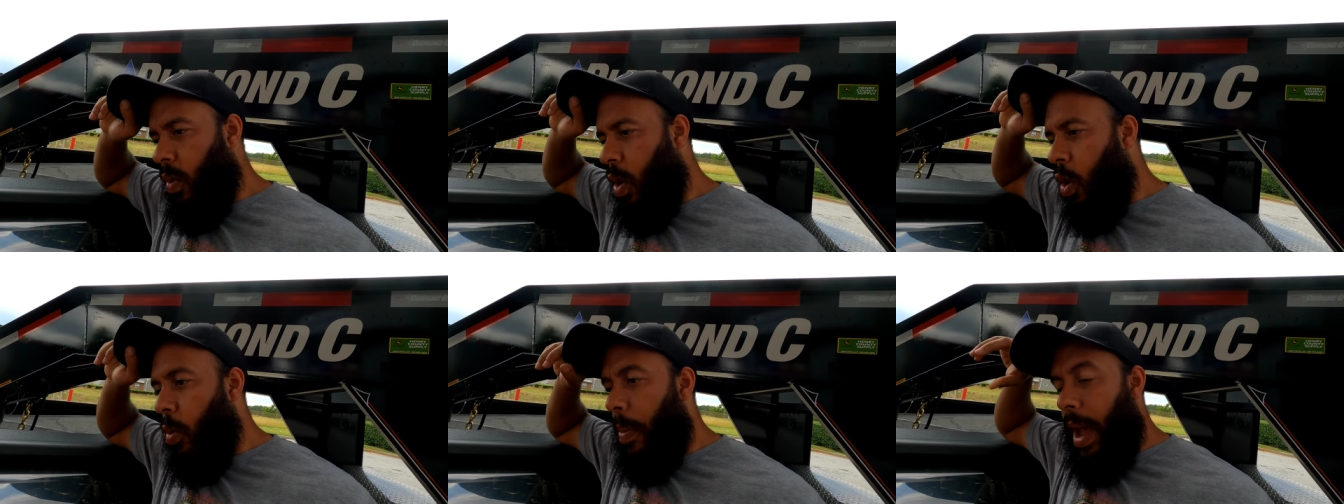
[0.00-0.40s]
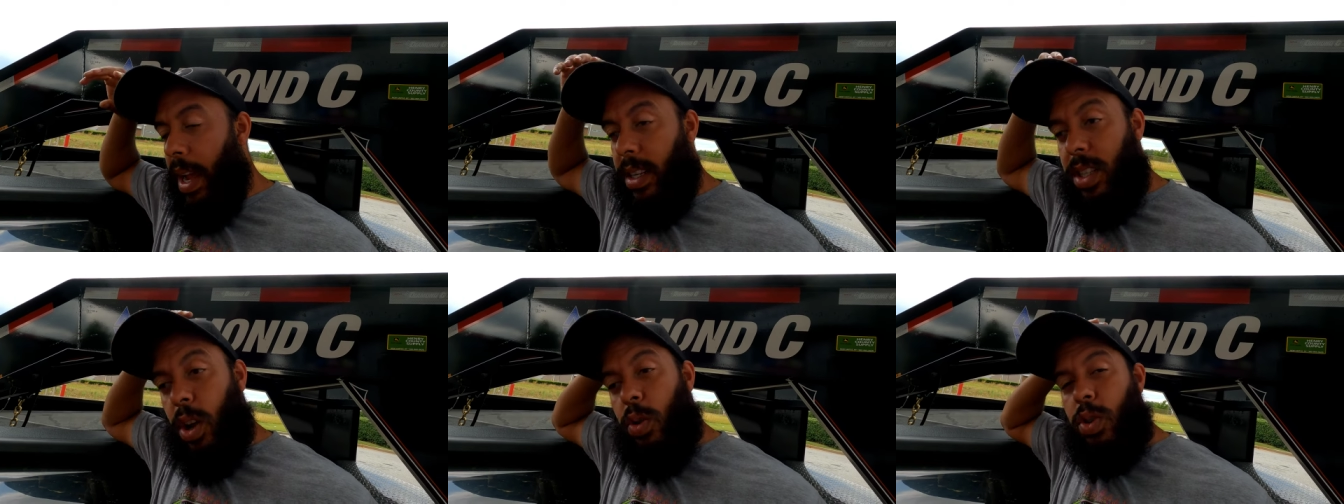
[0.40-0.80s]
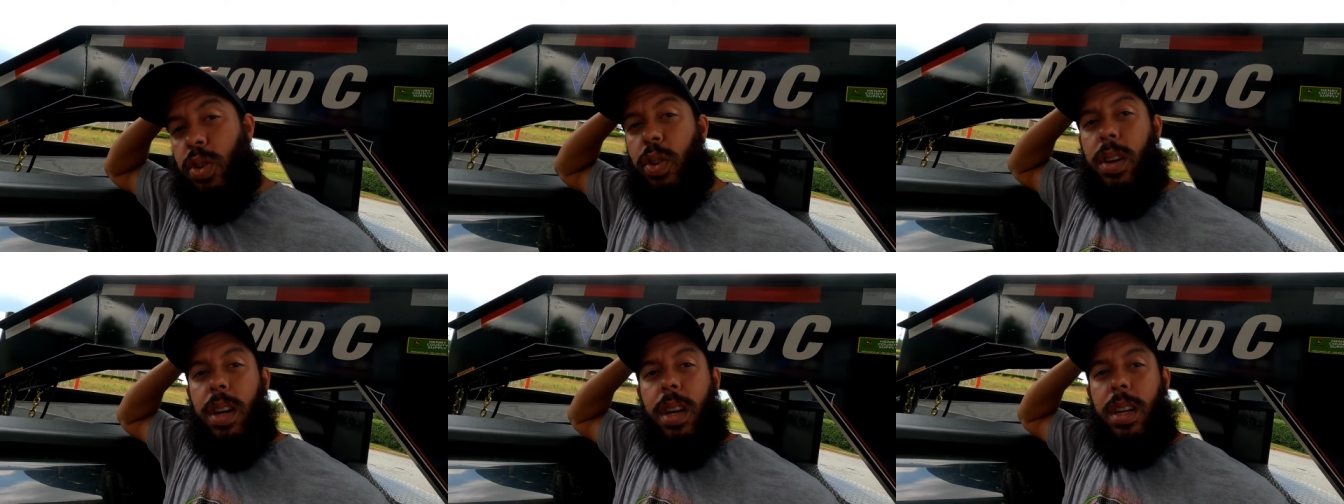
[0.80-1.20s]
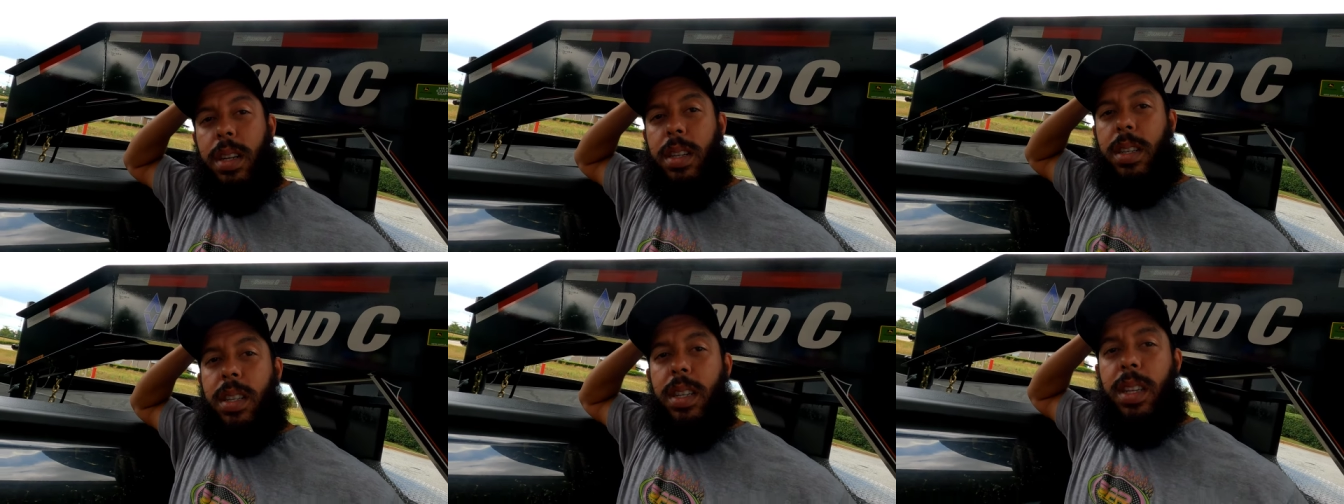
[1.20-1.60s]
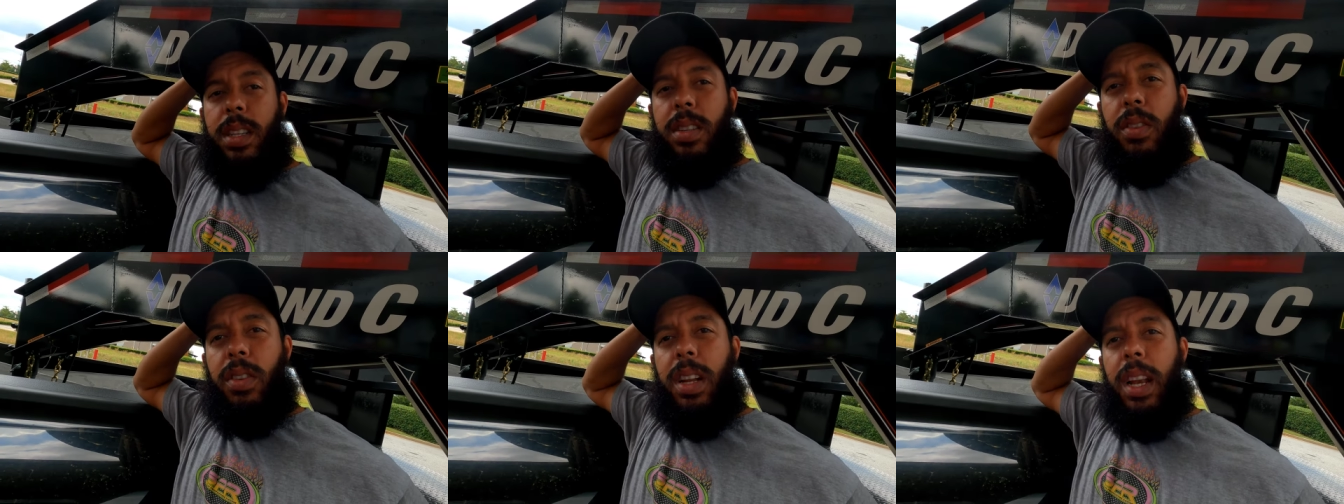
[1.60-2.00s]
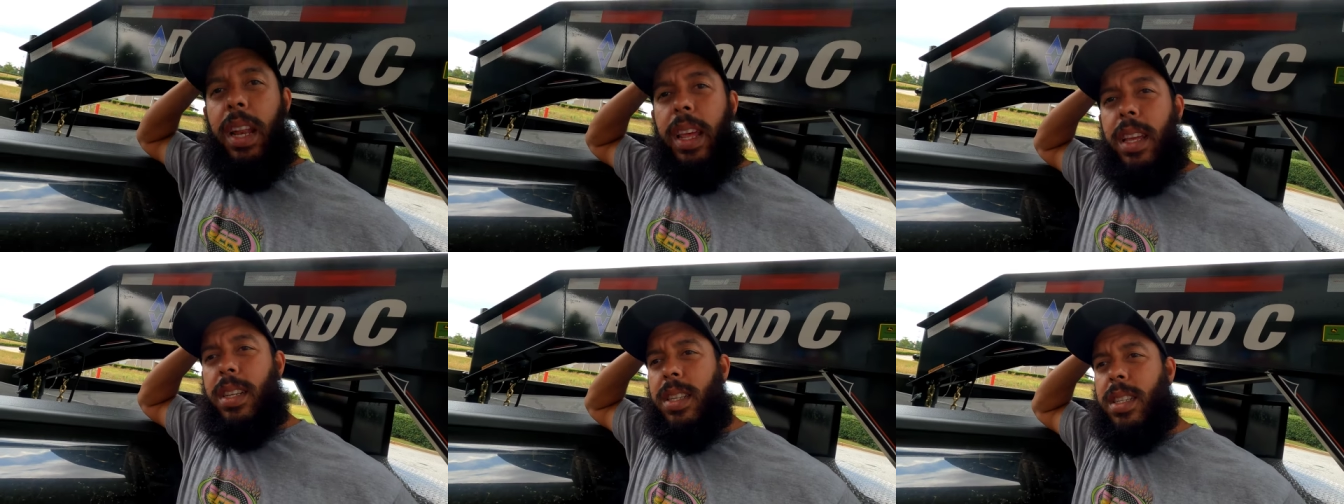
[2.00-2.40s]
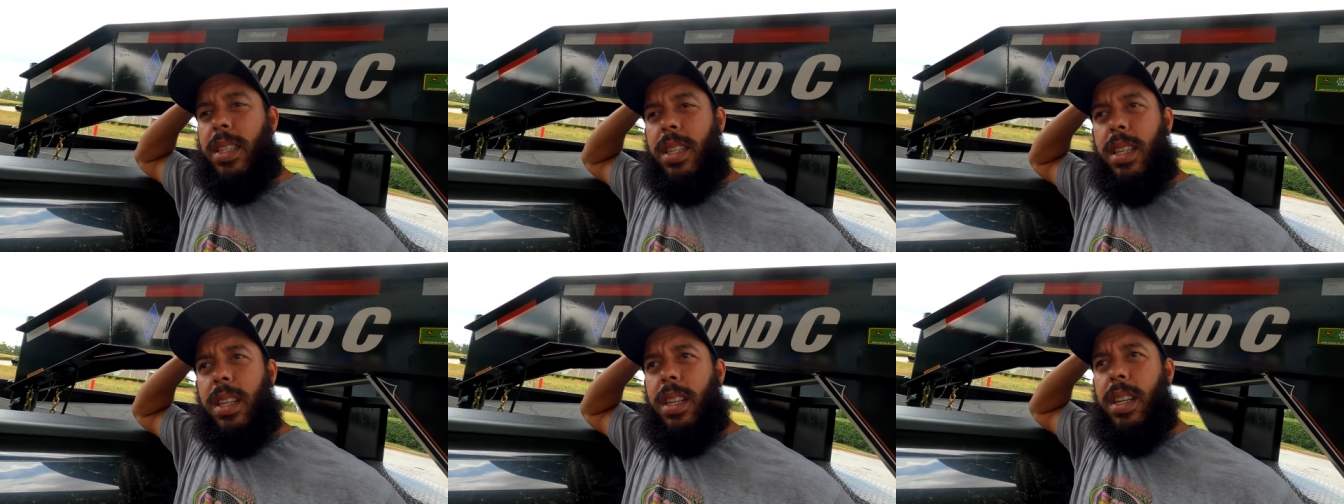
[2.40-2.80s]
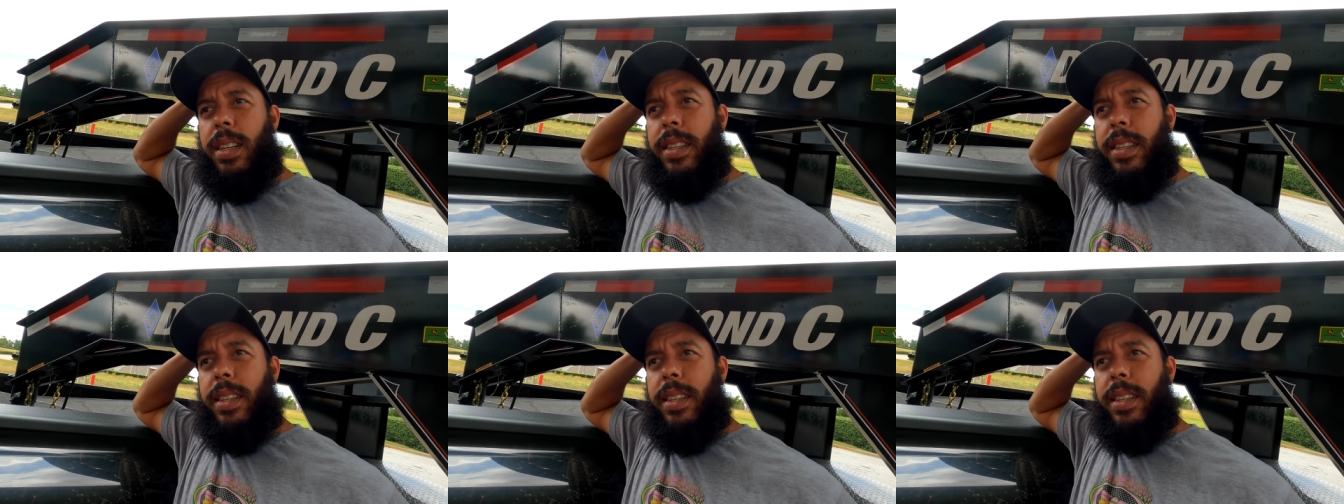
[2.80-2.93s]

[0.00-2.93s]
rollback tow truck is on the list.